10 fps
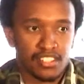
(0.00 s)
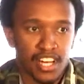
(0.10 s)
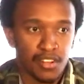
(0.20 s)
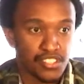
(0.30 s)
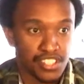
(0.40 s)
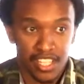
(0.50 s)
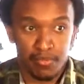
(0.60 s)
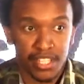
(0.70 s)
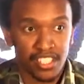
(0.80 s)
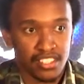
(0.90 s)
I wish they
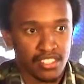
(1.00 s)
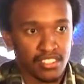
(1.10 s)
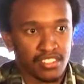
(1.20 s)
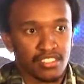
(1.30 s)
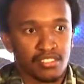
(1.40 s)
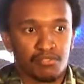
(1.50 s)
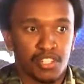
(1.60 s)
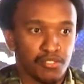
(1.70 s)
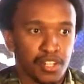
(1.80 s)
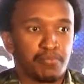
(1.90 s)
had played this
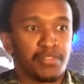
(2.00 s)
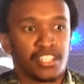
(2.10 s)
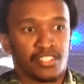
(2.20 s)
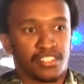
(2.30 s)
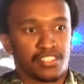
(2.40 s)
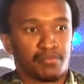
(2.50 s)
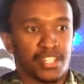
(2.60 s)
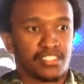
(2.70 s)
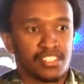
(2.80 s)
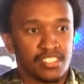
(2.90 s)
when we were building all these
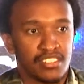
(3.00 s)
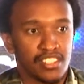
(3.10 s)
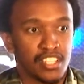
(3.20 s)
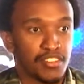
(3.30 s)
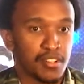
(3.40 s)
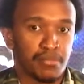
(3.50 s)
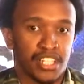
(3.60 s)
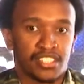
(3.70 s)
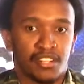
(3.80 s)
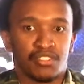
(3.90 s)
smart cities. Even
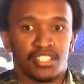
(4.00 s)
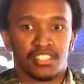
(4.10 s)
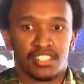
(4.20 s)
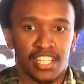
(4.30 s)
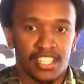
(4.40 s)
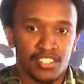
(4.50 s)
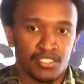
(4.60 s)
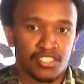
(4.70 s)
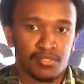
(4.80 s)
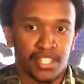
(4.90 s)
better when the ideas
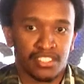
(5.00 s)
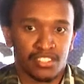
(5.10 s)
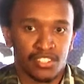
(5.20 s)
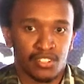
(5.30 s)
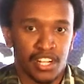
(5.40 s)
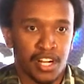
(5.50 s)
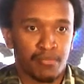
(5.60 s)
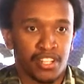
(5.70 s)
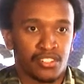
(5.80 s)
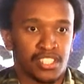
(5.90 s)
of these smart cities were
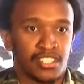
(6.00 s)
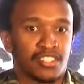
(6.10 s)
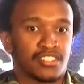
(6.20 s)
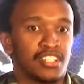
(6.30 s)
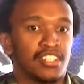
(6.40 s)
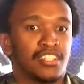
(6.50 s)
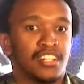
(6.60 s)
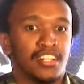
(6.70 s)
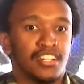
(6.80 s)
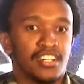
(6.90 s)
coming out and you're saying
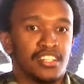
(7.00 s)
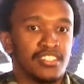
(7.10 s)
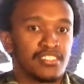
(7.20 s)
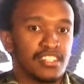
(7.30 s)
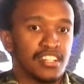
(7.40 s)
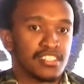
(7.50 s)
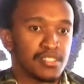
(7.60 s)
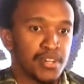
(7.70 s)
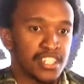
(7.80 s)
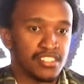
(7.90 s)
these
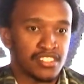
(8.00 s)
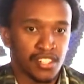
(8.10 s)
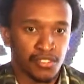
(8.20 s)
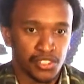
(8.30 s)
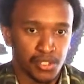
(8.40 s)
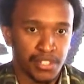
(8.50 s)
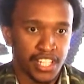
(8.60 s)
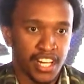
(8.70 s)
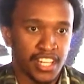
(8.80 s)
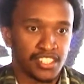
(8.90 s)
smart cities are going to
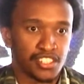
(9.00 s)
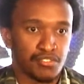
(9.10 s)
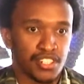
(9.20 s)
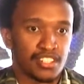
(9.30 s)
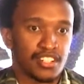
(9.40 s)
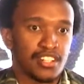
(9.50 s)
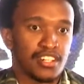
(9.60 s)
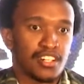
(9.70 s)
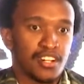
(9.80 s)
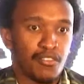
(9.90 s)
be AI-driven.
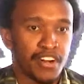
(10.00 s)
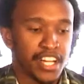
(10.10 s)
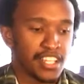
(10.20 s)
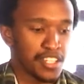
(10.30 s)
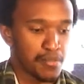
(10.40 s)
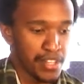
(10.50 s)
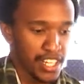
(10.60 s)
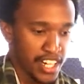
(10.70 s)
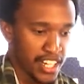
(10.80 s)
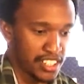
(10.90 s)
Why can they
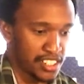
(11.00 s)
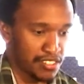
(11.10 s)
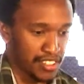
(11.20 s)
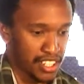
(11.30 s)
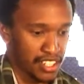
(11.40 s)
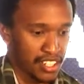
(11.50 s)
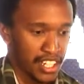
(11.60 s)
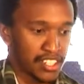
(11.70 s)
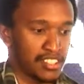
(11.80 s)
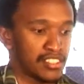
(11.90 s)
be AI-driven
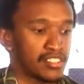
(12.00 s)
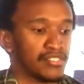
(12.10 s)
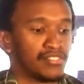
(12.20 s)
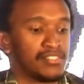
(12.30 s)
like this?